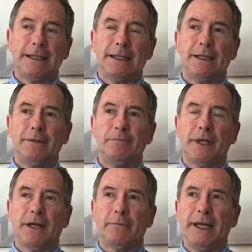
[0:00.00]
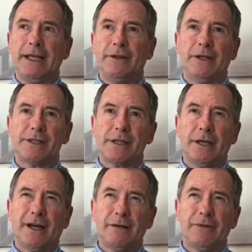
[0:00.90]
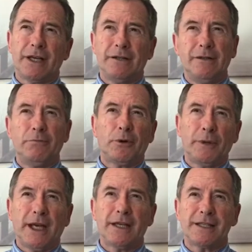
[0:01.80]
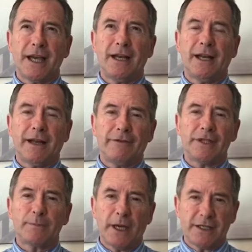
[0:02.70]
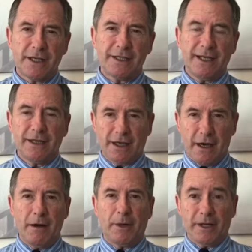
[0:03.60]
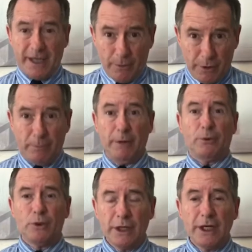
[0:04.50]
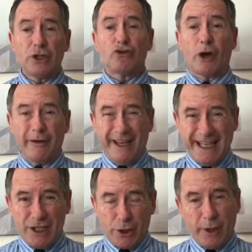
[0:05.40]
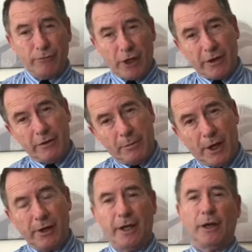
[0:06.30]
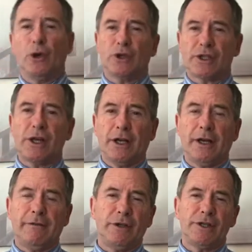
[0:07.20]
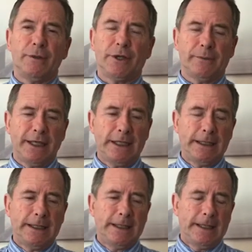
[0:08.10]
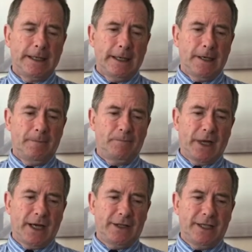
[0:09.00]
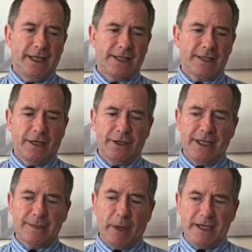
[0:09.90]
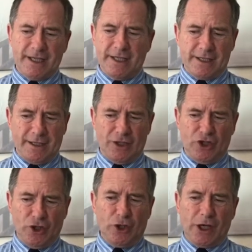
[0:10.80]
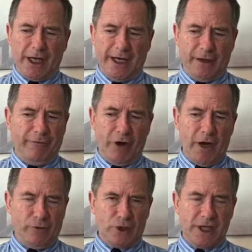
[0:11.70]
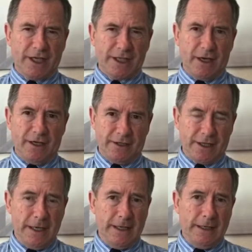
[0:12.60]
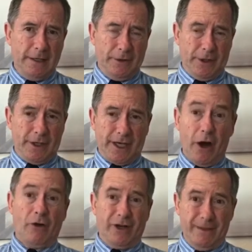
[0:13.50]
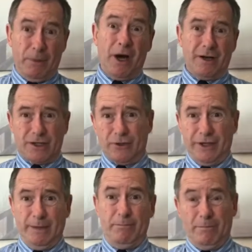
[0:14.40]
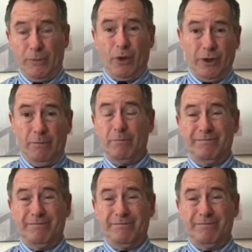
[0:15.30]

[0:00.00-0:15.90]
um, it'll mean that uh, I reckon you probably get 10, 11 spaces in the car park there with people driving into it rather than parking alongside it, if you see what I mean. Um, and these, uh, these spaces should clear the five or six cars that are currently parked on the, on the